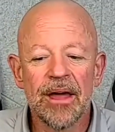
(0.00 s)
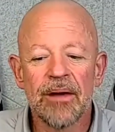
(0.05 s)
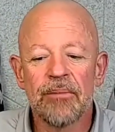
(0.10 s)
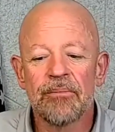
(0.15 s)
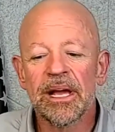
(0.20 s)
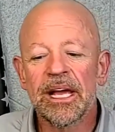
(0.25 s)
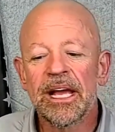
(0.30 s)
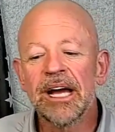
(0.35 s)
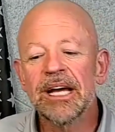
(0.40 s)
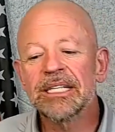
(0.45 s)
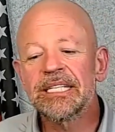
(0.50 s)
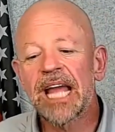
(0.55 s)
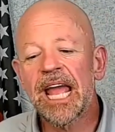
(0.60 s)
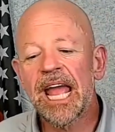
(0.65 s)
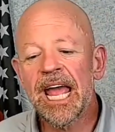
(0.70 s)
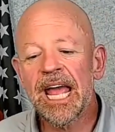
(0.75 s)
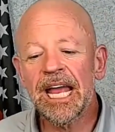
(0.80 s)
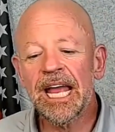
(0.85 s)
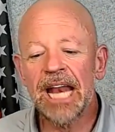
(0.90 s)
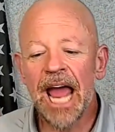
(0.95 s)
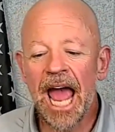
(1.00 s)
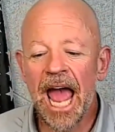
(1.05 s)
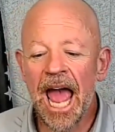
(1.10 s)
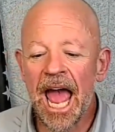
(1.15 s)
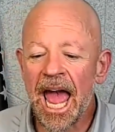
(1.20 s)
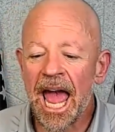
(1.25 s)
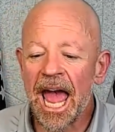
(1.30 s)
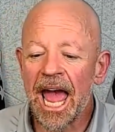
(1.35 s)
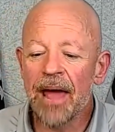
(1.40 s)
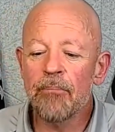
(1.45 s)
Because in
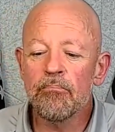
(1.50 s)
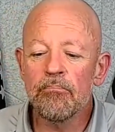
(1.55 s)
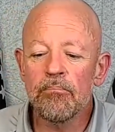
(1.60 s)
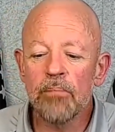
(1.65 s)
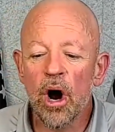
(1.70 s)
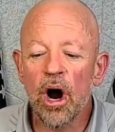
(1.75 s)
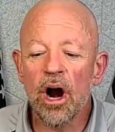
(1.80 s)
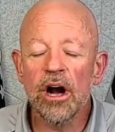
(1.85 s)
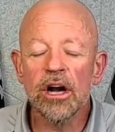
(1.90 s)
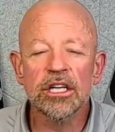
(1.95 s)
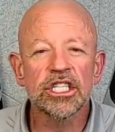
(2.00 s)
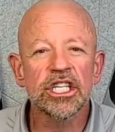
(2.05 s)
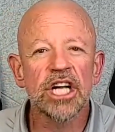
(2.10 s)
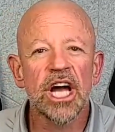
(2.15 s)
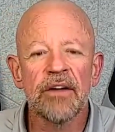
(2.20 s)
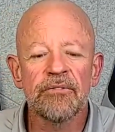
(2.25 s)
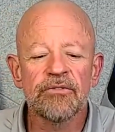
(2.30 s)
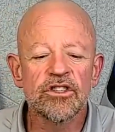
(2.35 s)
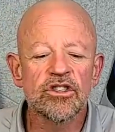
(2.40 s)
a March of